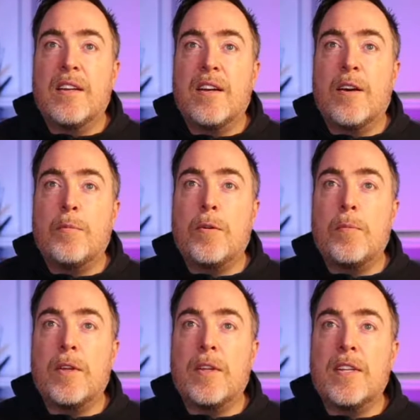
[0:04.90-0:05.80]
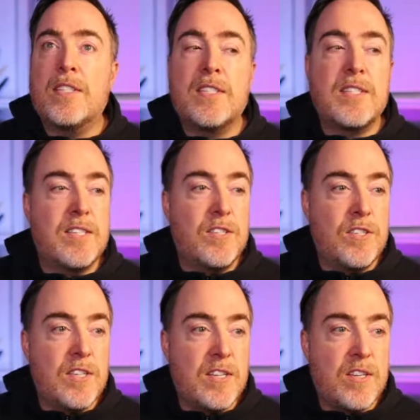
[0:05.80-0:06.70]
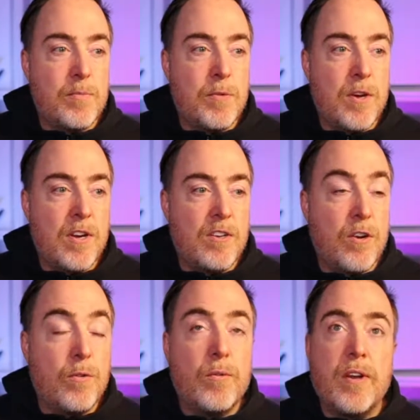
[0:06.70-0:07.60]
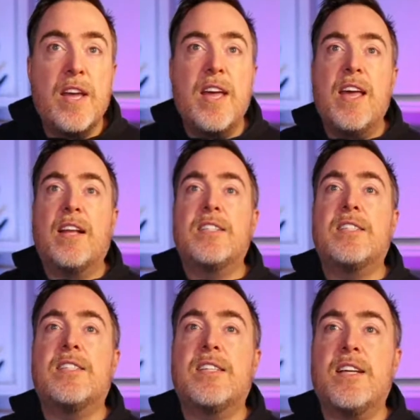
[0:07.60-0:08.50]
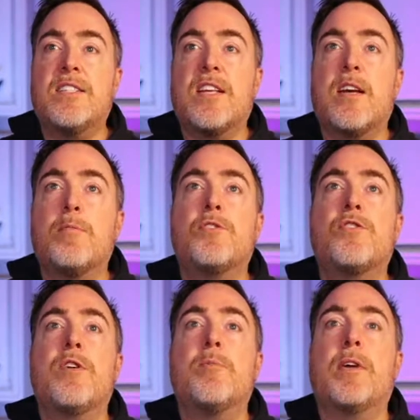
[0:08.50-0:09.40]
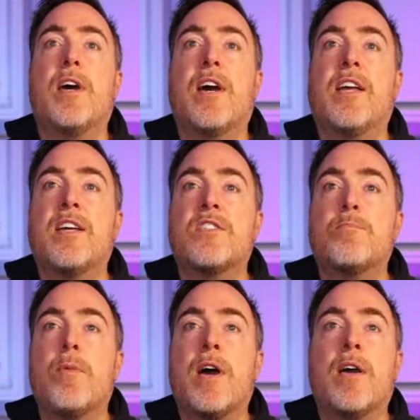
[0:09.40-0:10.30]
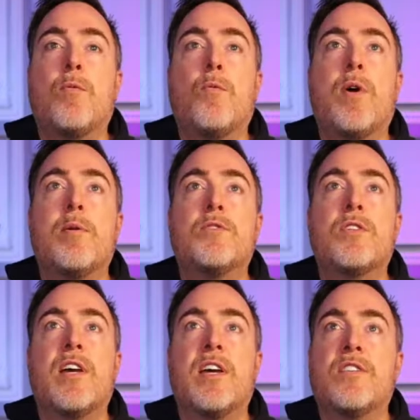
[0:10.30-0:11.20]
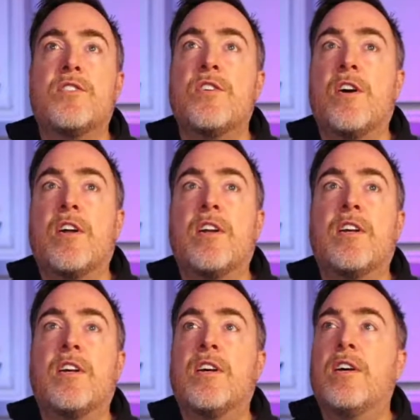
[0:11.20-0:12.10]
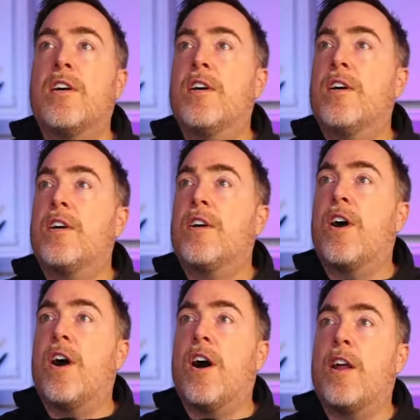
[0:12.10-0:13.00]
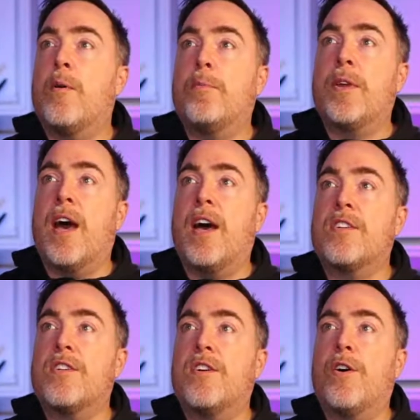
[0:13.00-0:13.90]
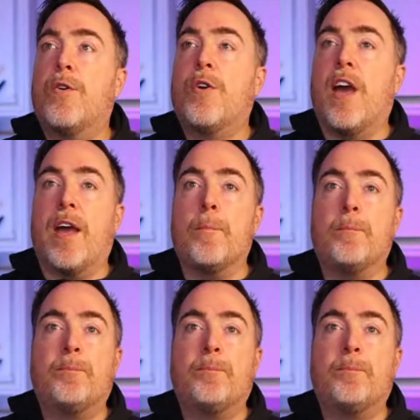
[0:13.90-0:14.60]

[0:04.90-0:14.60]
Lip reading: Upcoming. It still says I'm not. No, it says that I'm streaming. I guess my website has not caught up yet. Okay.